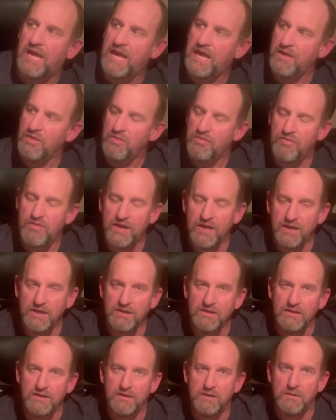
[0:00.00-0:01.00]
and
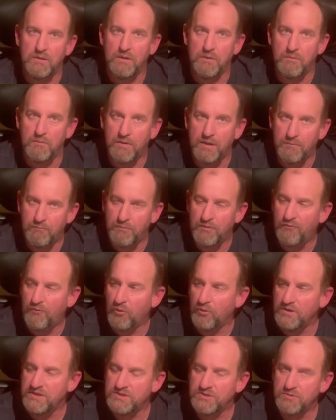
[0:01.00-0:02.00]
then
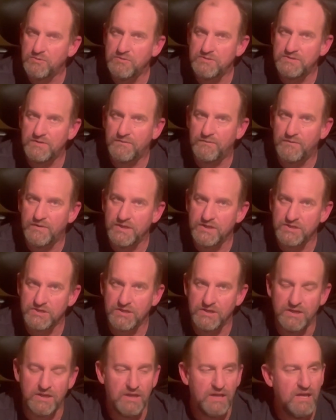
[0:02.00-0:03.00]
before his
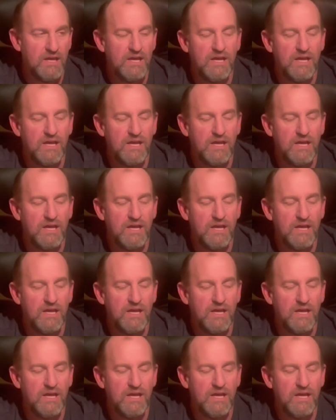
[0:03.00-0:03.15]
crucifixion,